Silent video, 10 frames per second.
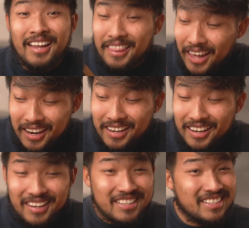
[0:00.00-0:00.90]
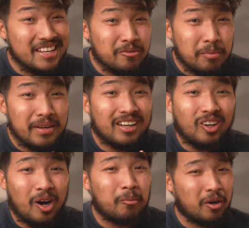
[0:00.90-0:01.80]
then this lens would be a
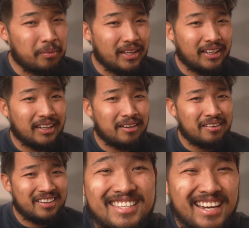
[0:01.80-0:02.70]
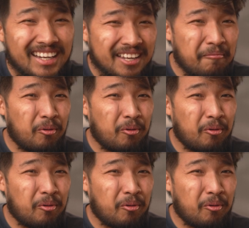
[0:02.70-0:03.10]
lot more appealing. It's kind of like a